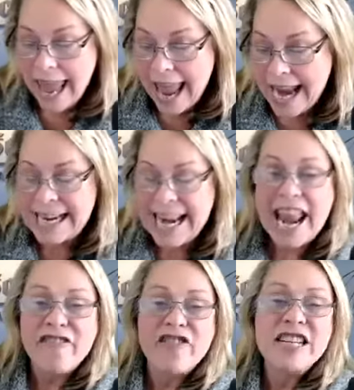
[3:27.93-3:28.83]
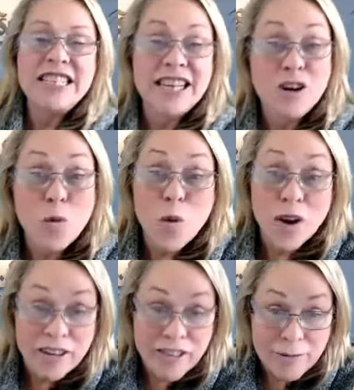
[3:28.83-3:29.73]
and every single one
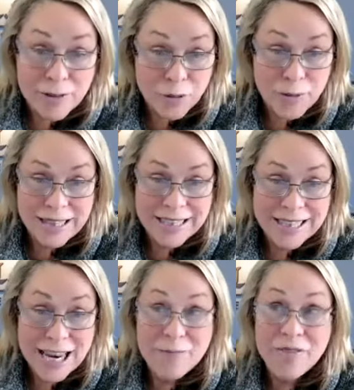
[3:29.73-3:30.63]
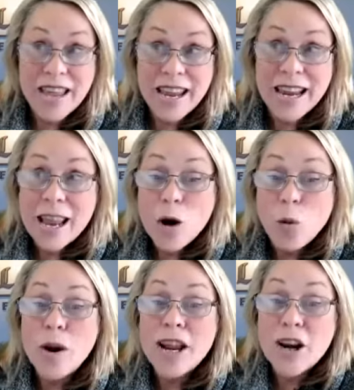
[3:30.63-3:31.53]
of them told me the same thing
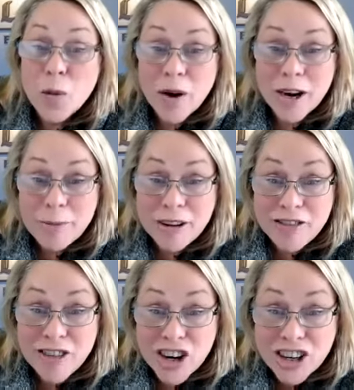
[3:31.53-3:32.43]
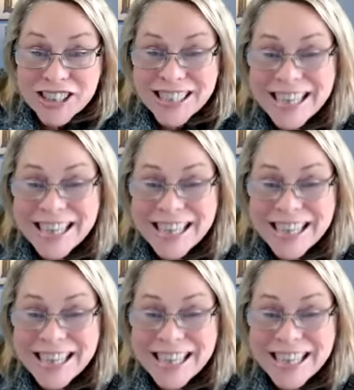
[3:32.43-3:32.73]
we don't want to be first